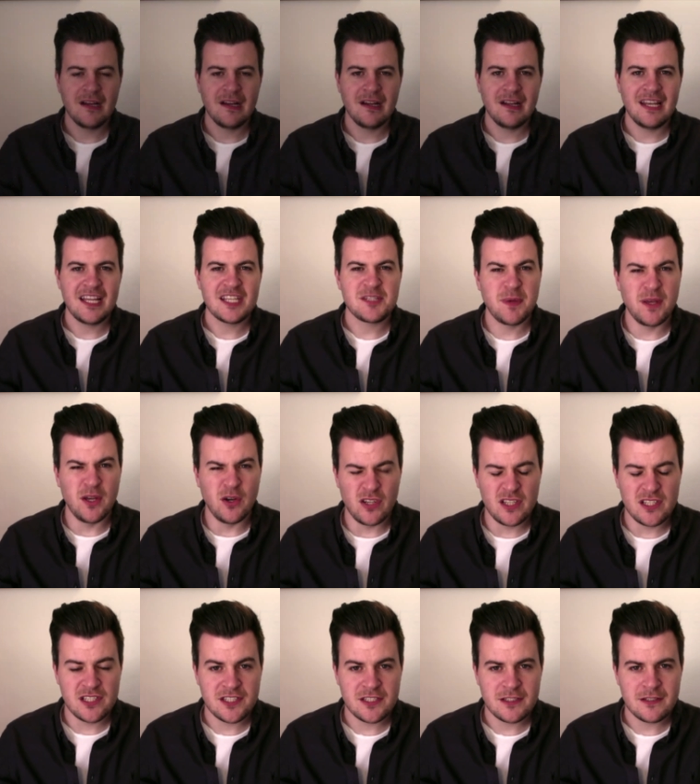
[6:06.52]
Let's be
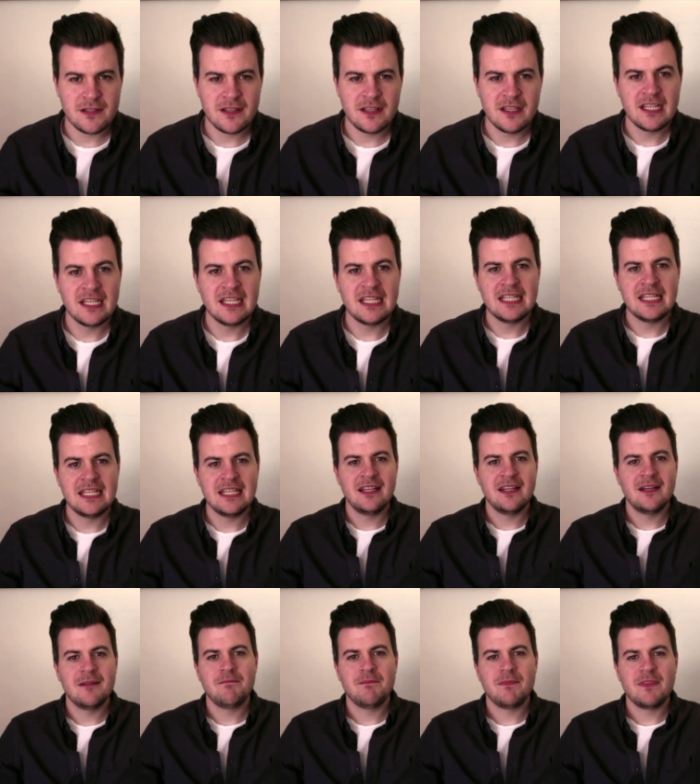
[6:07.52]
honest.
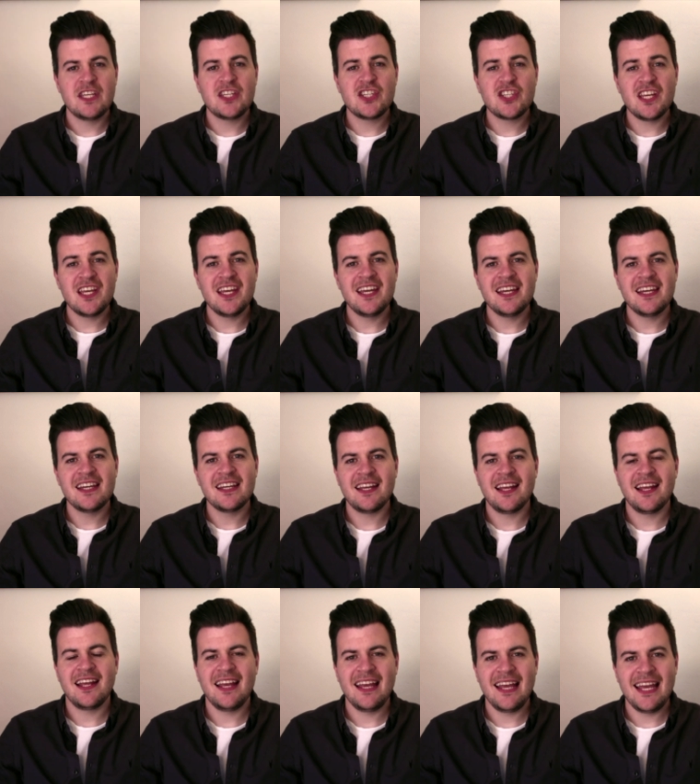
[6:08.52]
This year,
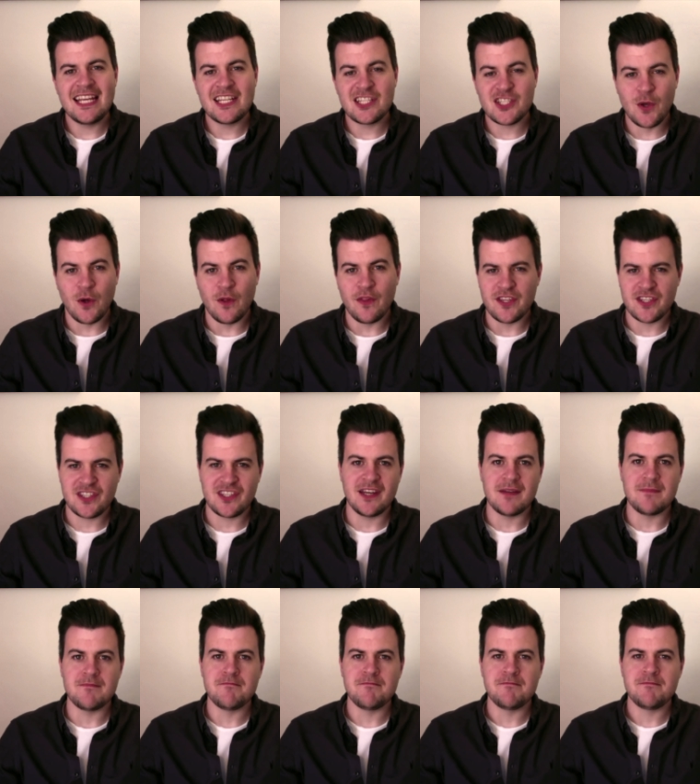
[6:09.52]
it's not the same.